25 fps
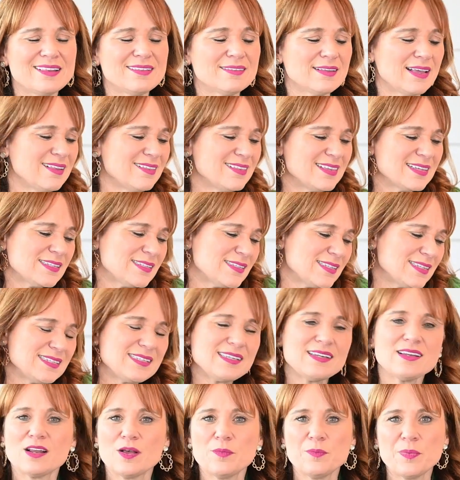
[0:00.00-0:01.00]
And this
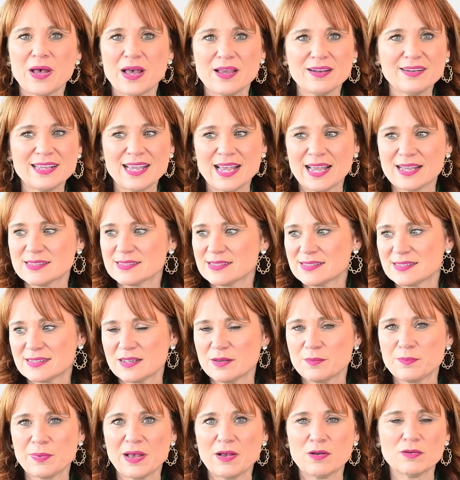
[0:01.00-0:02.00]
isn't a podcast
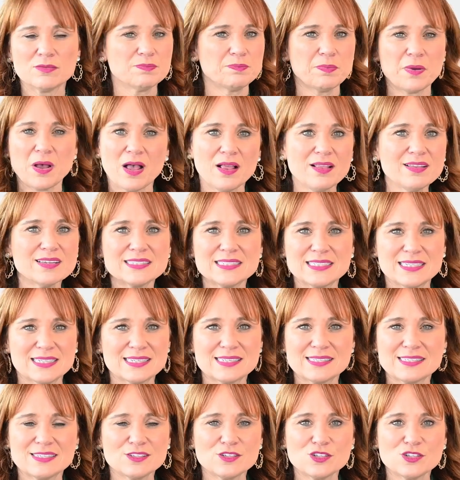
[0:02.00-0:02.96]
about politics.